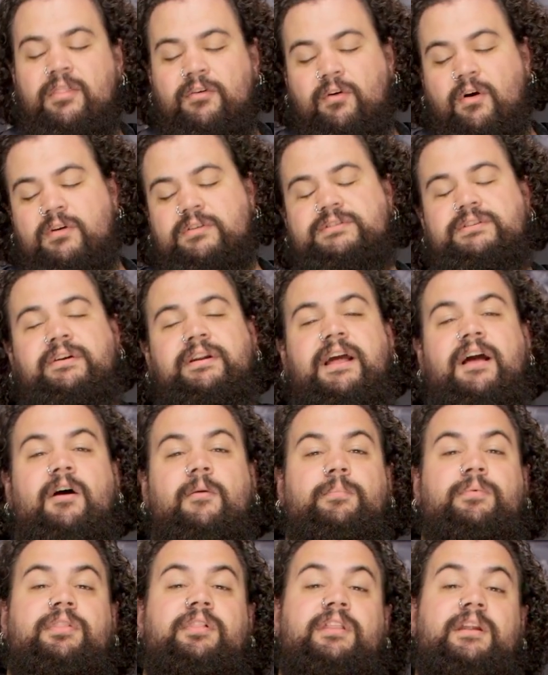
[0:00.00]
They're also going to
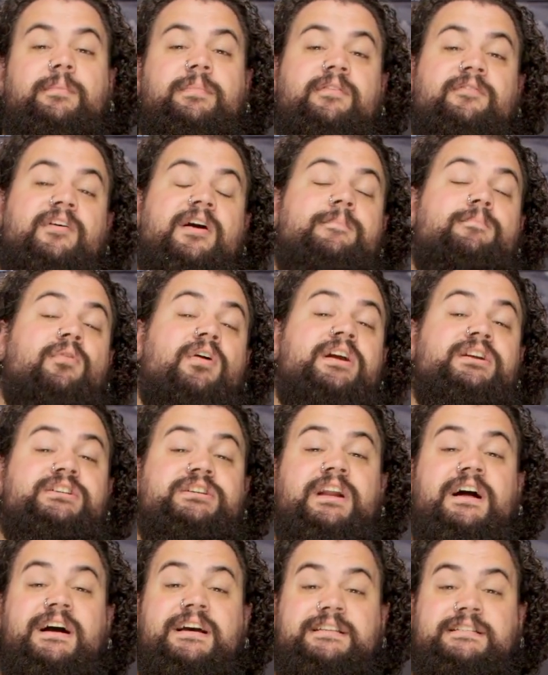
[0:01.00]
help with a little bit of
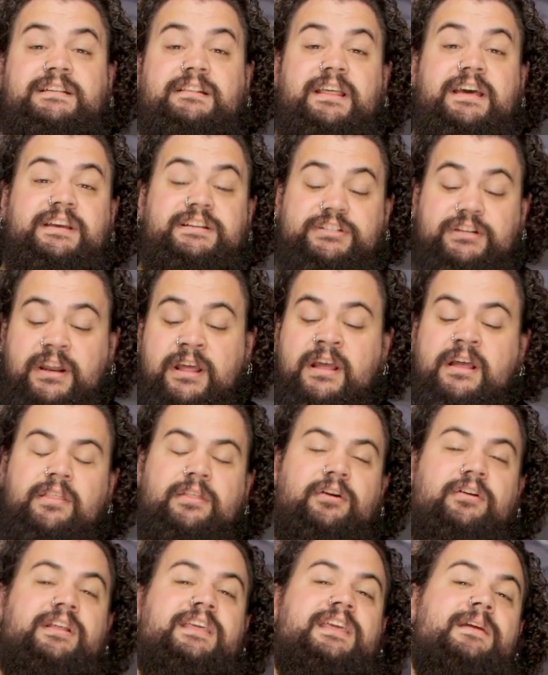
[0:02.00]
vibration isolation.
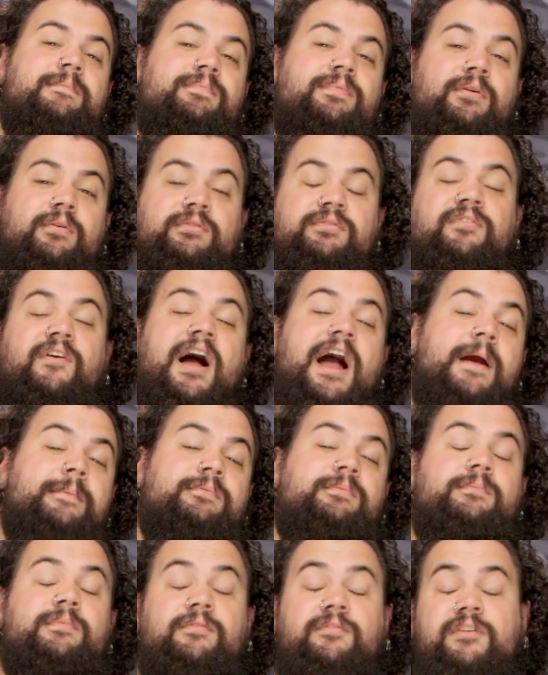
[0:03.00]
They're going to keep those vibes
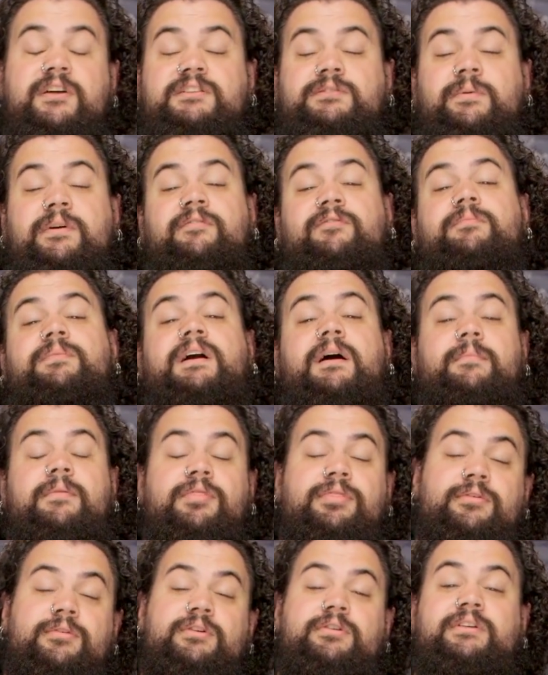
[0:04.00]
from your V-twin from
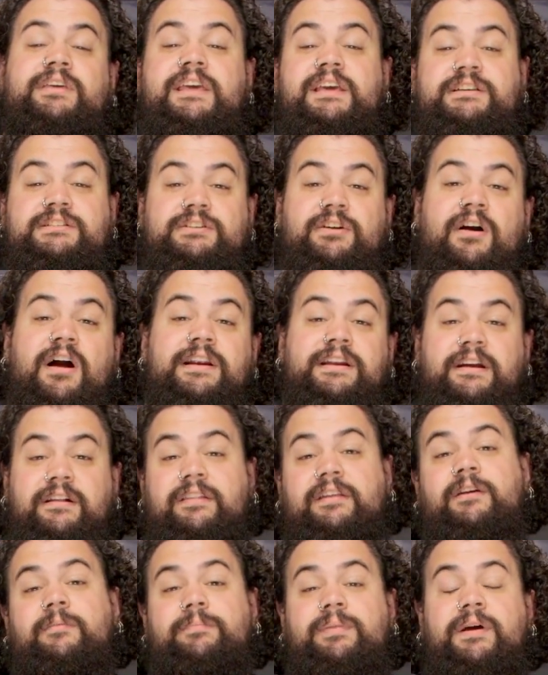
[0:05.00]
coming through your keister on you a little